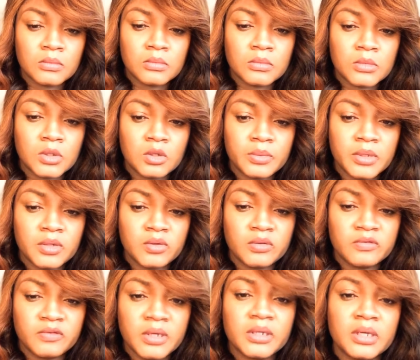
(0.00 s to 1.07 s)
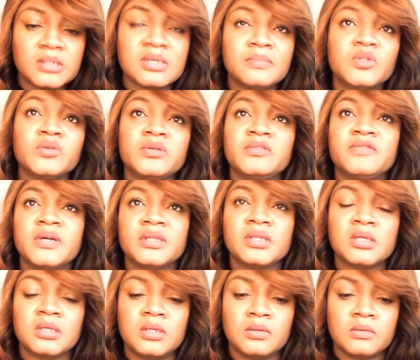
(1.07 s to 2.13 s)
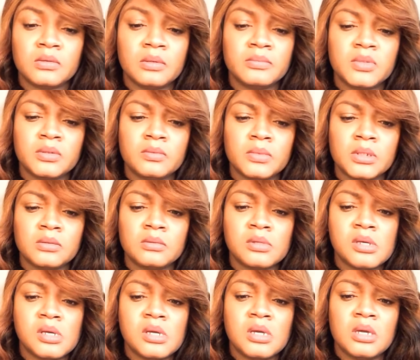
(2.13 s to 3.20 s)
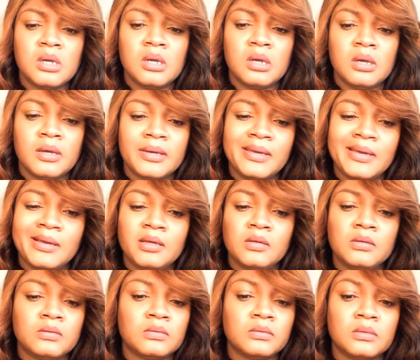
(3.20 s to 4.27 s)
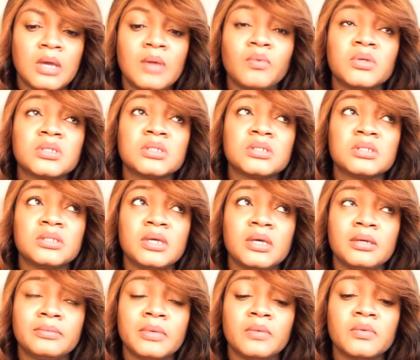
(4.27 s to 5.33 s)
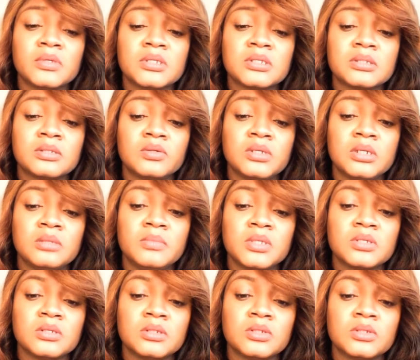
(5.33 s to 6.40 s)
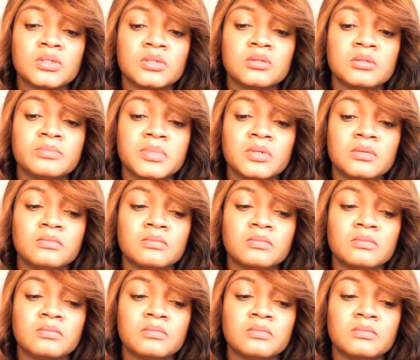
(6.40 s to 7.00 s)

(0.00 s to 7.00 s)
I hope you're doing fine. Yes, I'm doing fine, thank you. I'm doing well. I was totally misunderstood, but